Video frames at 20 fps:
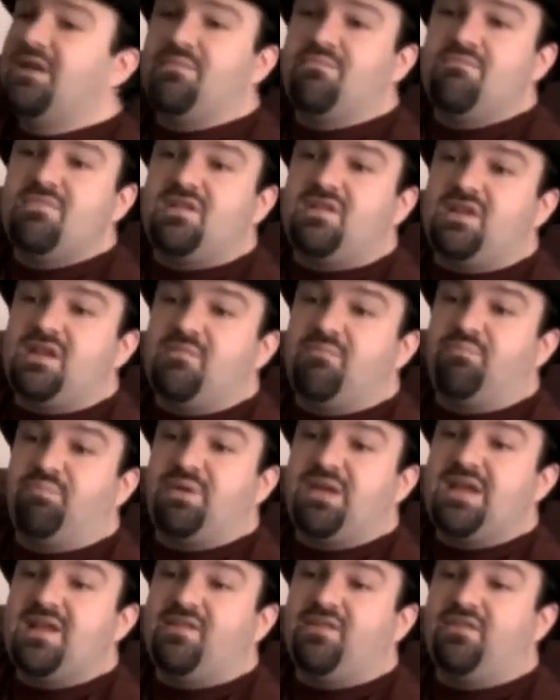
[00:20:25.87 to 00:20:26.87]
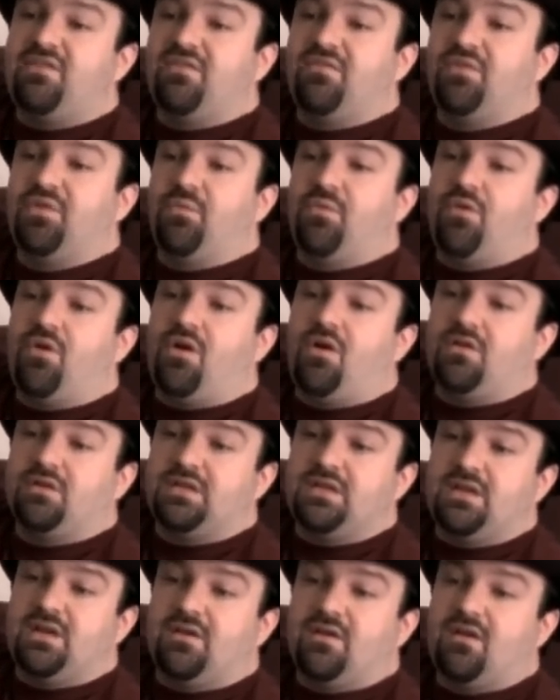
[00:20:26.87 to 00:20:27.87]
big missing pieces of the wall
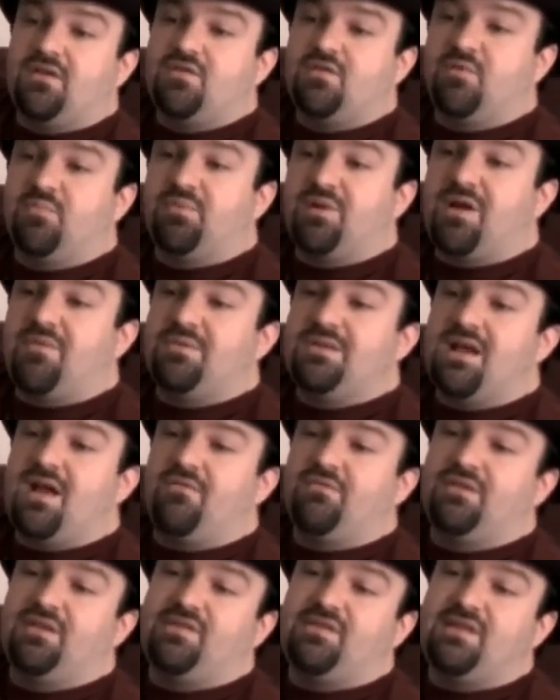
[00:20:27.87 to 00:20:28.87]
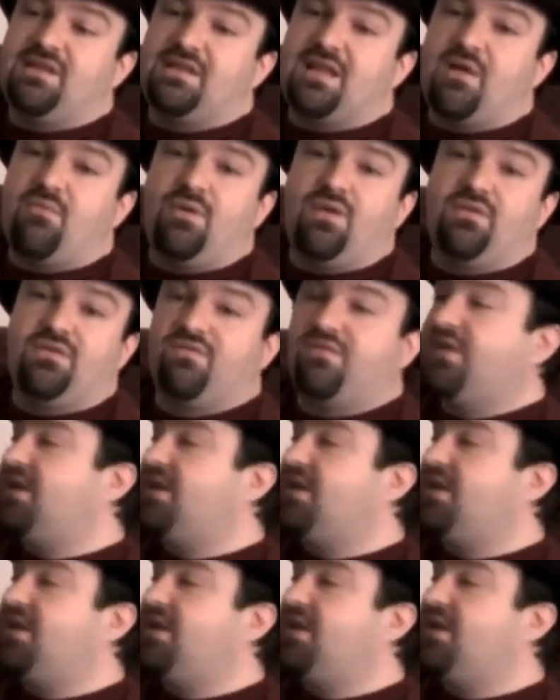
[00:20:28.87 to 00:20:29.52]
here. Uh, you could probably not really see it that well in the